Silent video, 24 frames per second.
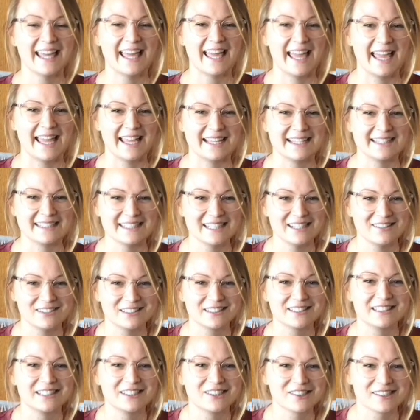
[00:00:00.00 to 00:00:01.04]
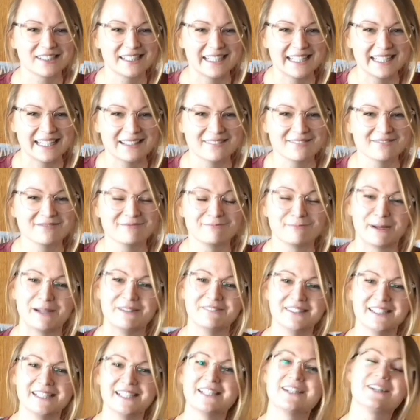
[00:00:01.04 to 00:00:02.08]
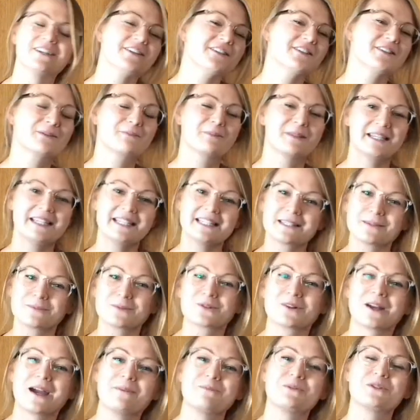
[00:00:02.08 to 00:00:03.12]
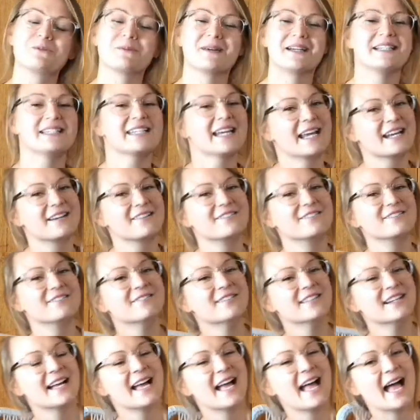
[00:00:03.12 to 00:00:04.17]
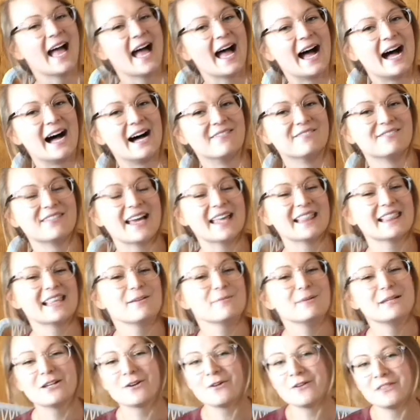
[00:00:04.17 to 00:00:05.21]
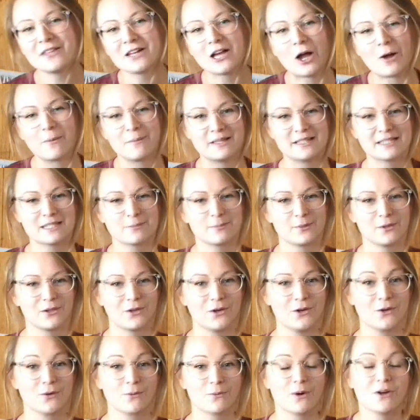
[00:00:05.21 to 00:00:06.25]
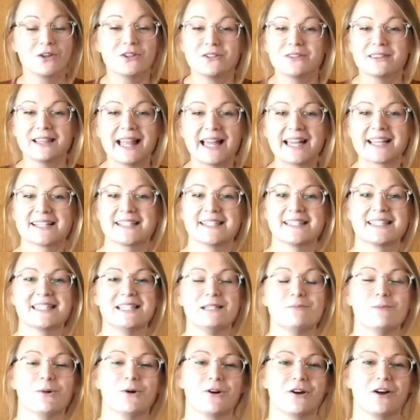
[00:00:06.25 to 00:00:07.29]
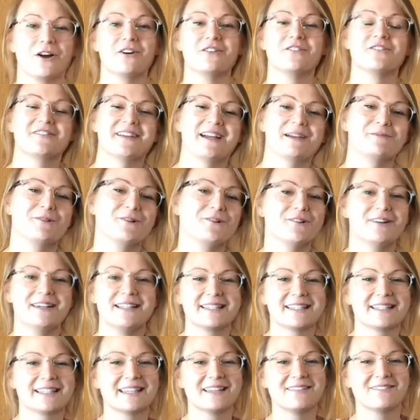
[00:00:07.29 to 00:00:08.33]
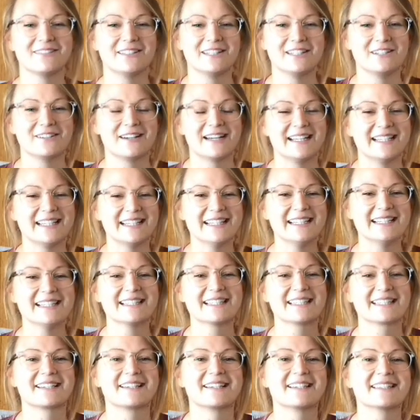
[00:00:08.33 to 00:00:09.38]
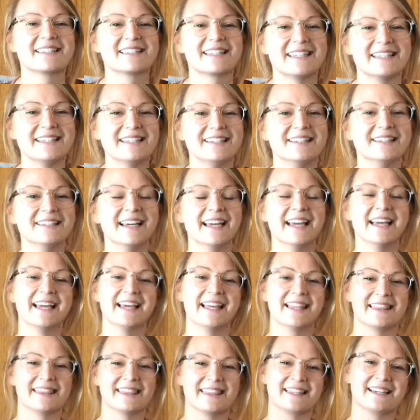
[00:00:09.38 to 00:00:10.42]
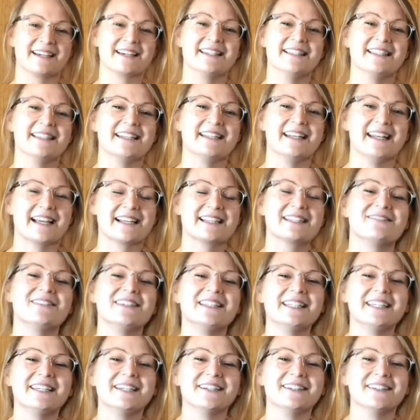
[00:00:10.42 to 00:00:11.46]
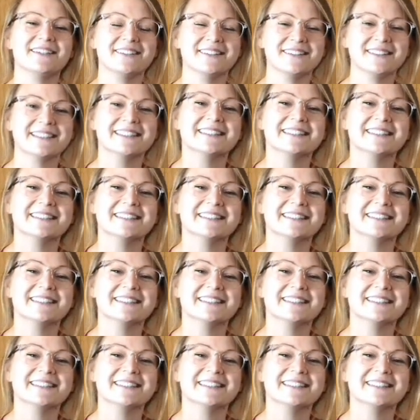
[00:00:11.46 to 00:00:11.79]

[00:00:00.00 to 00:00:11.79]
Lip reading: And if you're enjoying my videos, please subscribe to my channel, and let me know in the comments below what you'd like to see more of. I'm always looking for new ideas, so I'll see you in the next video.